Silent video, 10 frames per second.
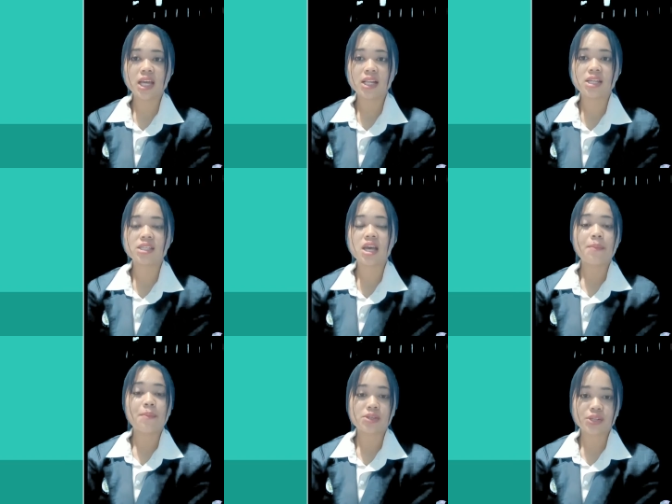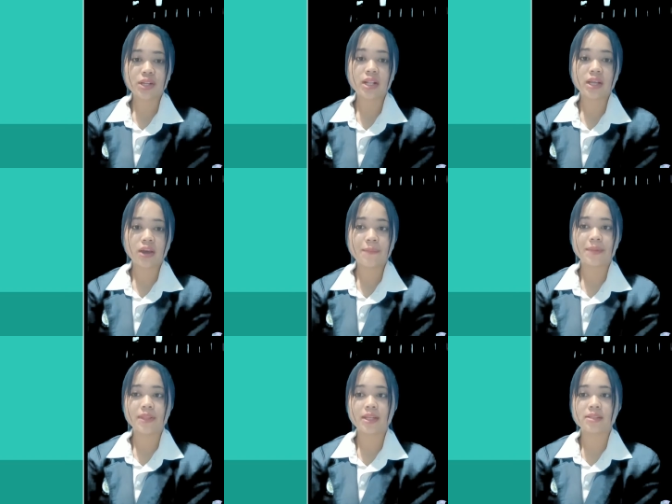English, personal
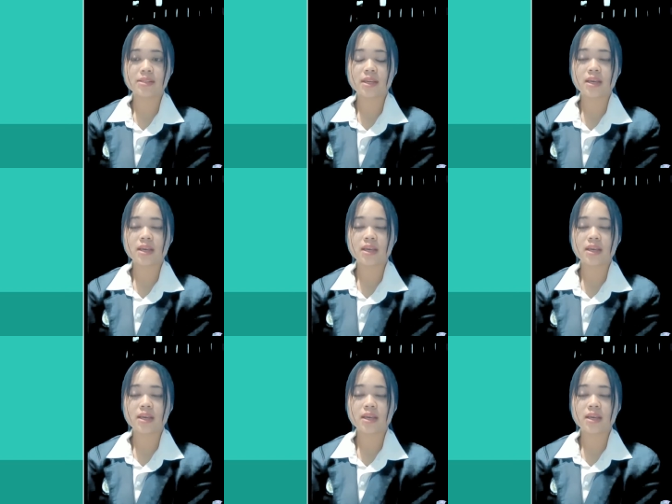competence.